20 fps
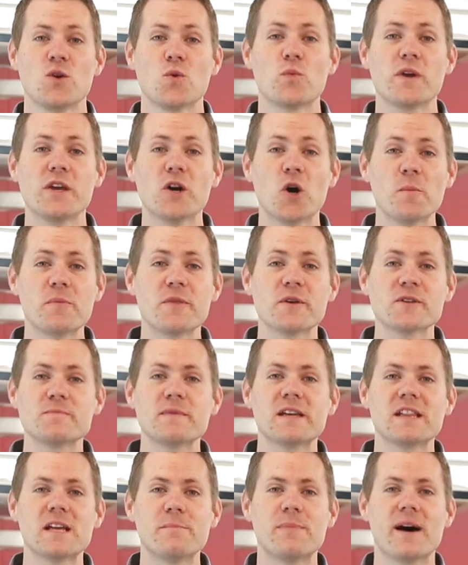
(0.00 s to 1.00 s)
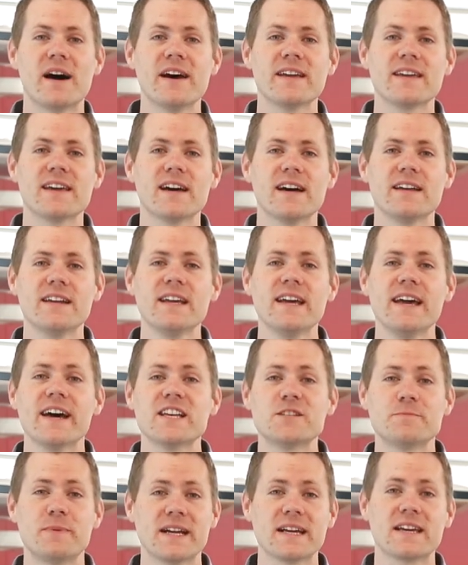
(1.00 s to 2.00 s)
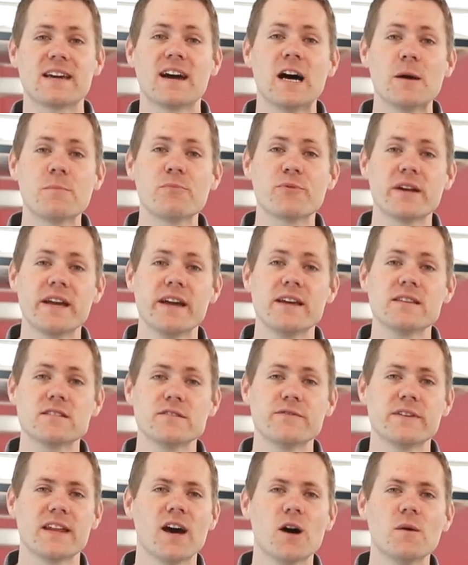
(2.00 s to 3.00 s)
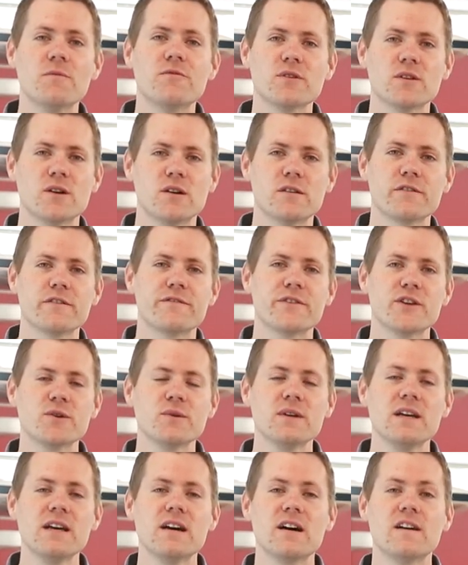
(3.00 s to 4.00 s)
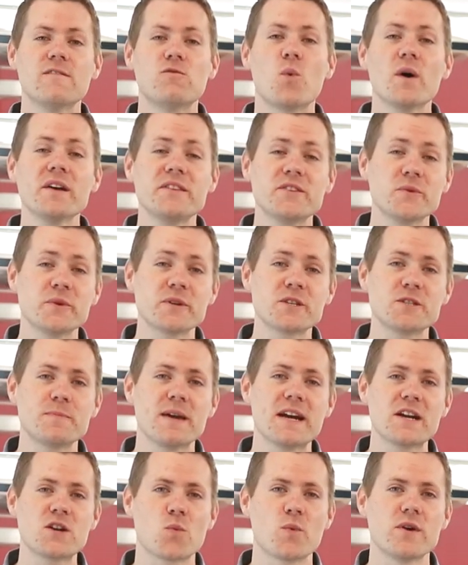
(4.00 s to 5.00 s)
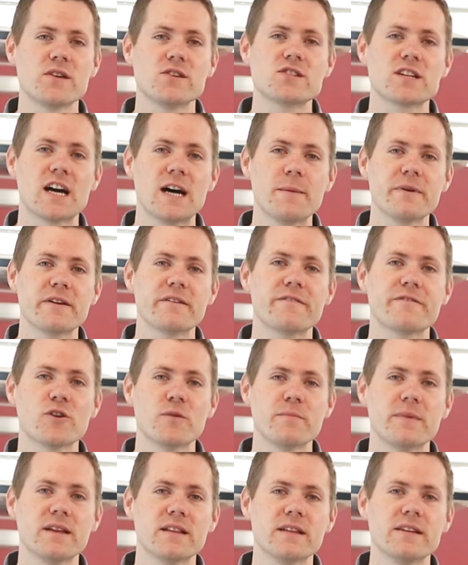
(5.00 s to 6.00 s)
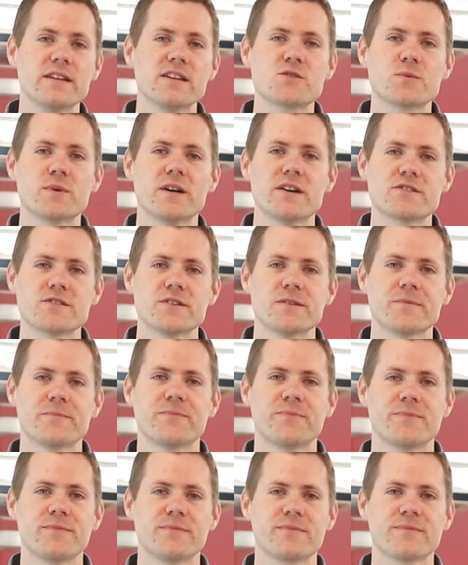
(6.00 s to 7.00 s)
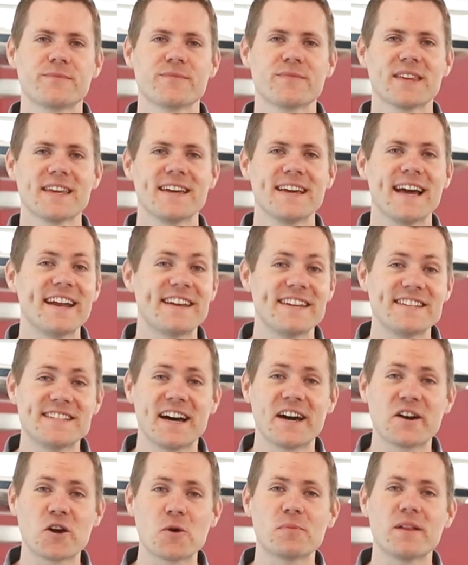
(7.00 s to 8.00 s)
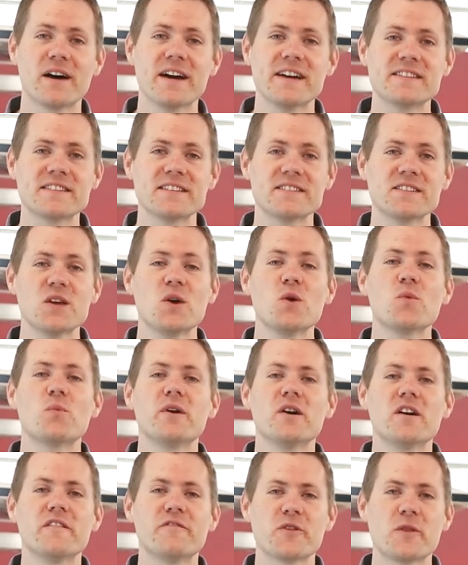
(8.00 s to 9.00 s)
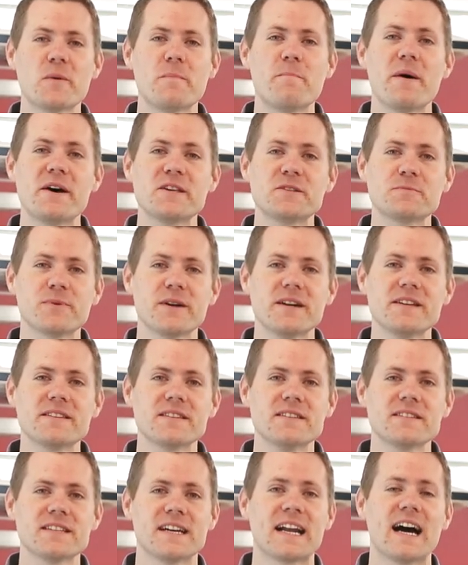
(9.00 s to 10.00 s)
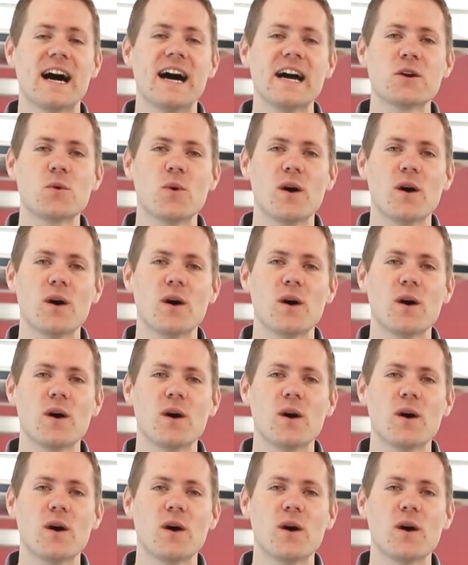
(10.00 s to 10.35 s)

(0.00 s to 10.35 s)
We hope this Miele buying guide has been a comprehensive and helpful overview of what to expect when shopping for a Miele dishwasher. At Designer Appliances, we offer the best prices on high